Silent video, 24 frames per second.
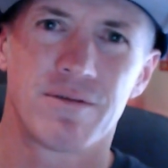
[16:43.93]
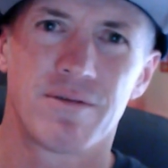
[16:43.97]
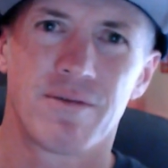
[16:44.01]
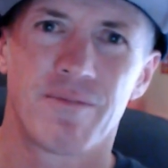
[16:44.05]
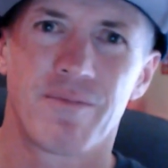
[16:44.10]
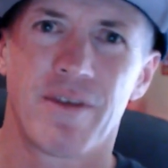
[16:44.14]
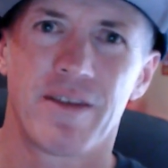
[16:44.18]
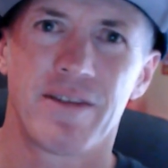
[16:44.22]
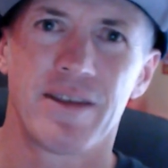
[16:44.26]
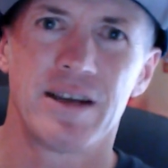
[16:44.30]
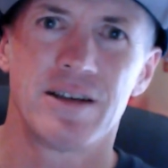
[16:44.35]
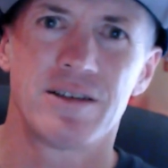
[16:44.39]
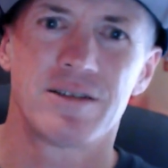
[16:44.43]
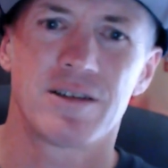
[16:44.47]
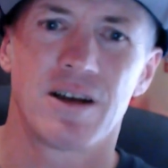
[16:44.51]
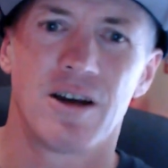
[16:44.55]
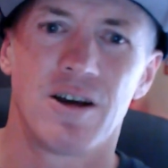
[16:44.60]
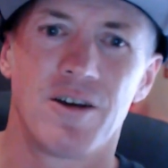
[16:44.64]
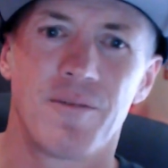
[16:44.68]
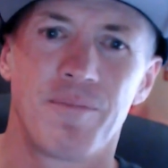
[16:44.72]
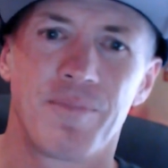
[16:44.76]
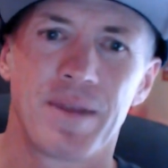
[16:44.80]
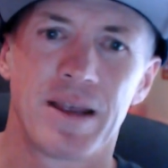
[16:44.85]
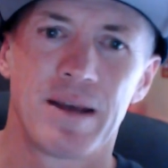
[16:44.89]
I think so.
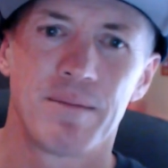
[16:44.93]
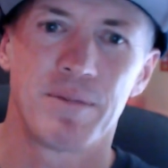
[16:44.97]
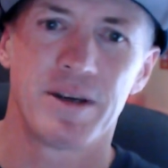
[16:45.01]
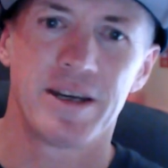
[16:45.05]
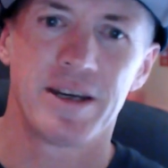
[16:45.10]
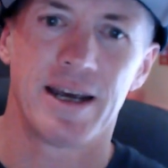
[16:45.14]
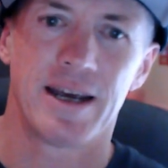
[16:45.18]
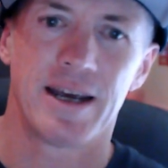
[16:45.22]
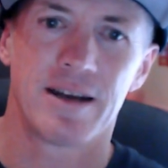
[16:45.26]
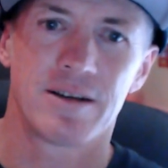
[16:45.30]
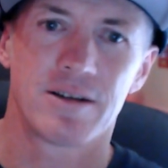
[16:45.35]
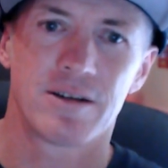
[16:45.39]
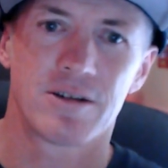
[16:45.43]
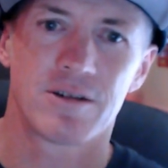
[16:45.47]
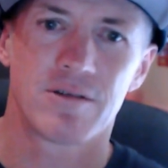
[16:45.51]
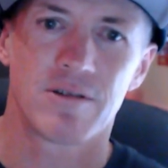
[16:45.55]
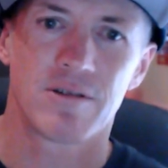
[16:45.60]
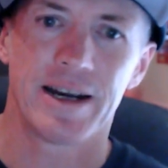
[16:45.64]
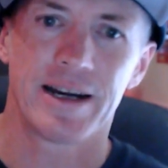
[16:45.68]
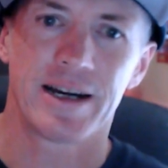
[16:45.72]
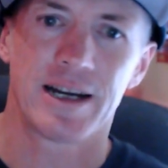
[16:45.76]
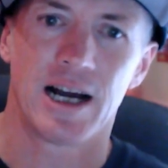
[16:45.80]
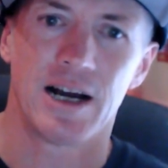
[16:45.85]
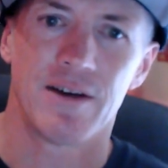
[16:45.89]
But yeah, great
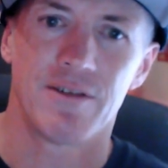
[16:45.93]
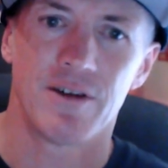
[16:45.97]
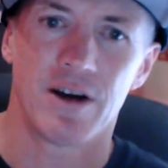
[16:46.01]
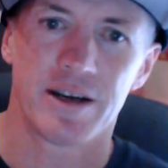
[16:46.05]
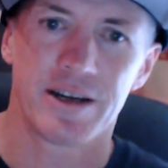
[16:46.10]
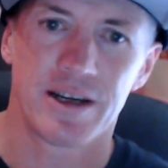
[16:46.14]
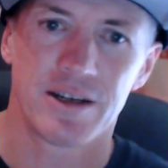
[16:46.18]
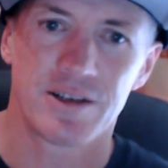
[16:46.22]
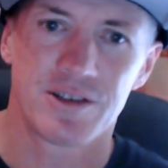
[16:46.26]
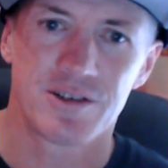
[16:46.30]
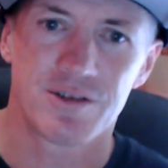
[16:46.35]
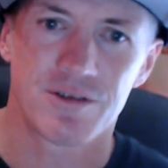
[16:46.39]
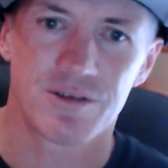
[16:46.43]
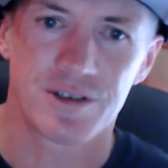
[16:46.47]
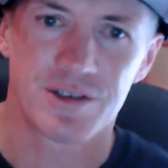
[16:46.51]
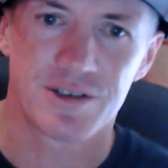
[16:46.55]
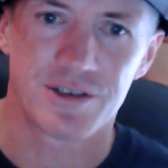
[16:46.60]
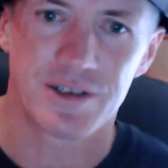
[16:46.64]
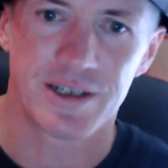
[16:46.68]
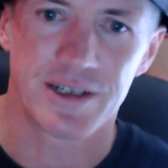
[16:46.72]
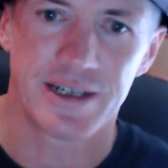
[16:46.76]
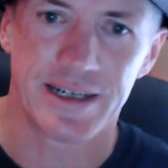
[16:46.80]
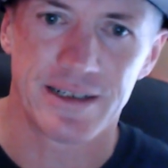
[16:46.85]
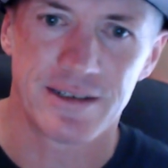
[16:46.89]
cover. You can sort of
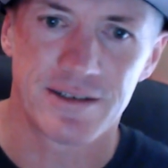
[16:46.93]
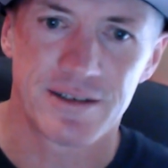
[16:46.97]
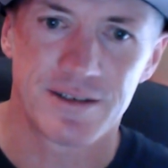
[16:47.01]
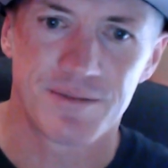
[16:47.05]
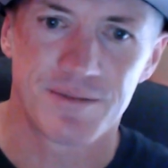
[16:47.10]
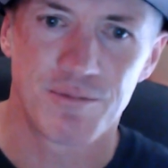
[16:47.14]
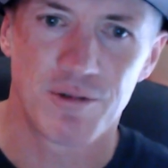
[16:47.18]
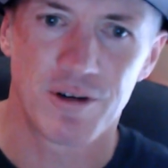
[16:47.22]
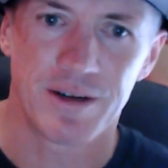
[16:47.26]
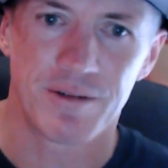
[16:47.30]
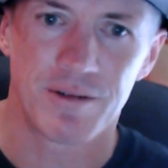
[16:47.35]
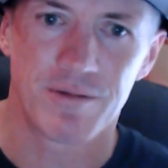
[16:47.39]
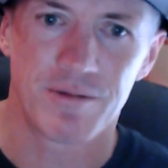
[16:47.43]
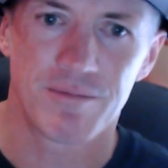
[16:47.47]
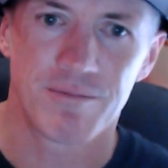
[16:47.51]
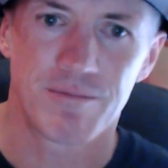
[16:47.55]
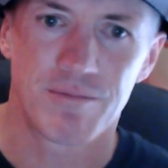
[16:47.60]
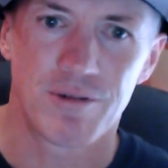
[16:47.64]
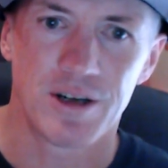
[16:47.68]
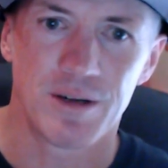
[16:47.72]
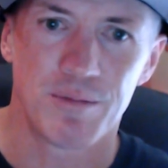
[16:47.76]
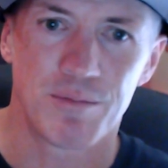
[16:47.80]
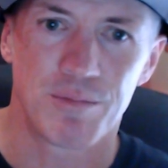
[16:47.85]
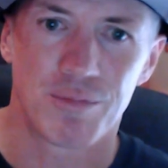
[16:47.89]
see it's pretty
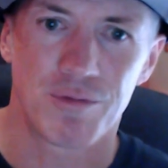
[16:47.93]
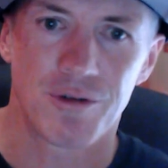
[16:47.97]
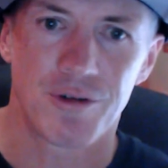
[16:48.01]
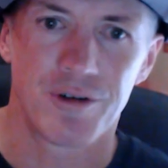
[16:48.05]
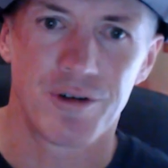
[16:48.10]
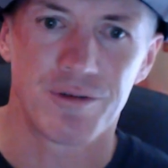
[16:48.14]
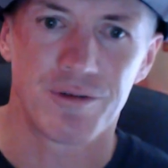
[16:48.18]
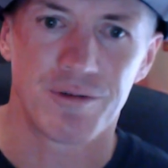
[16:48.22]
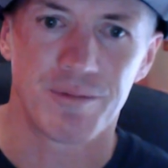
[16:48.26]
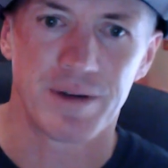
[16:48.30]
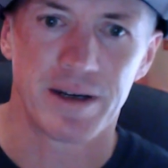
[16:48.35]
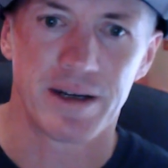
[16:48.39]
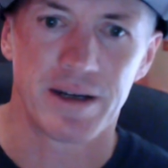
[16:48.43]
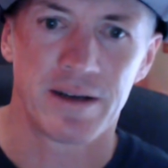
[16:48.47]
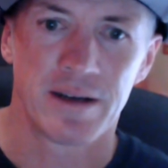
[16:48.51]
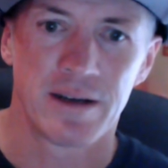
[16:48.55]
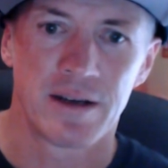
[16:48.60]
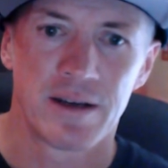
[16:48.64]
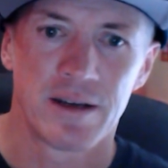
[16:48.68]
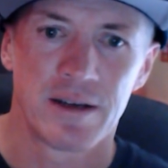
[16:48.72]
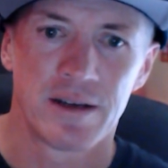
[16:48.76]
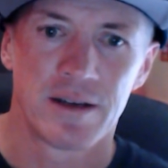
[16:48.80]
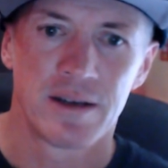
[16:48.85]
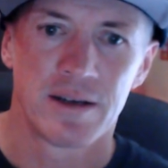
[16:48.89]
brutal, man.
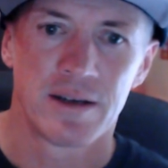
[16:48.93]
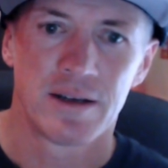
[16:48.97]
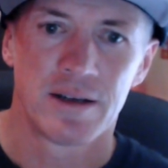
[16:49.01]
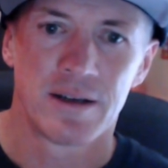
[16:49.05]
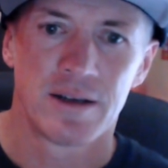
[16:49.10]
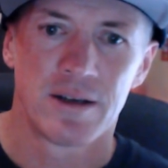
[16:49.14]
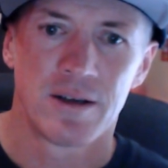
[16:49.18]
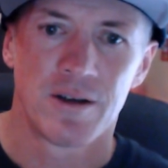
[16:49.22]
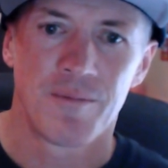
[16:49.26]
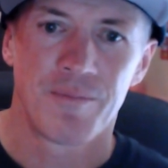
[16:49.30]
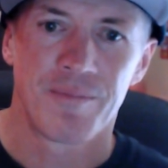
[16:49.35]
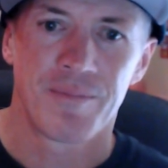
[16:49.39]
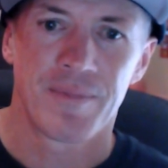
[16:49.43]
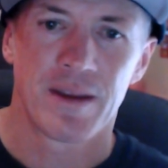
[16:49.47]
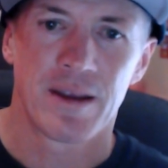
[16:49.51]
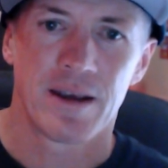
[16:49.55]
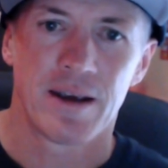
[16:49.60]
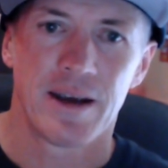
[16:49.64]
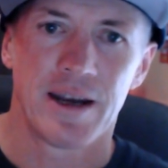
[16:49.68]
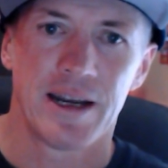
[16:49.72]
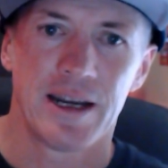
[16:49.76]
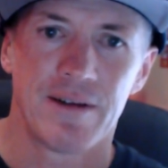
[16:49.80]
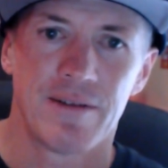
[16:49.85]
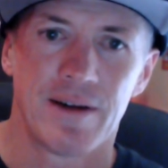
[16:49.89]

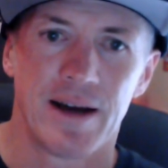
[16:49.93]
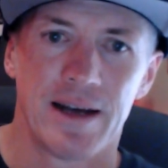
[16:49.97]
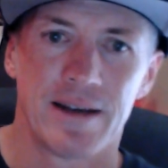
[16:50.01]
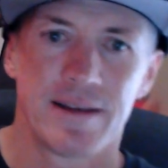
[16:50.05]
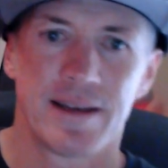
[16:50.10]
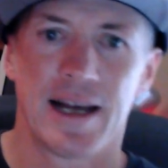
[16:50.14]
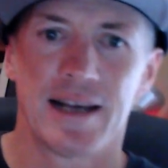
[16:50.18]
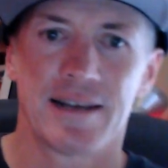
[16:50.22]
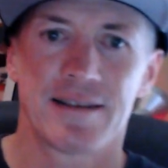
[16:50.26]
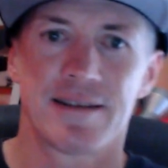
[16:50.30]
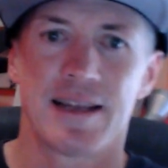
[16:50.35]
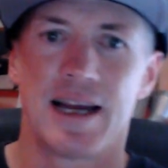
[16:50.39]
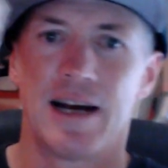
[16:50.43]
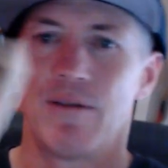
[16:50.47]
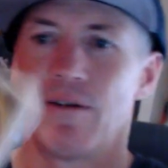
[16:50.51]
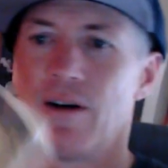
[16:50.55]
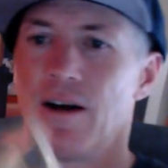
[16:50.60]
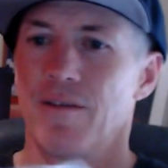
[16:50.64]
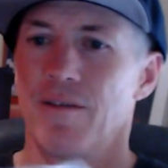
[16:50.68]
Anyway, that's that one.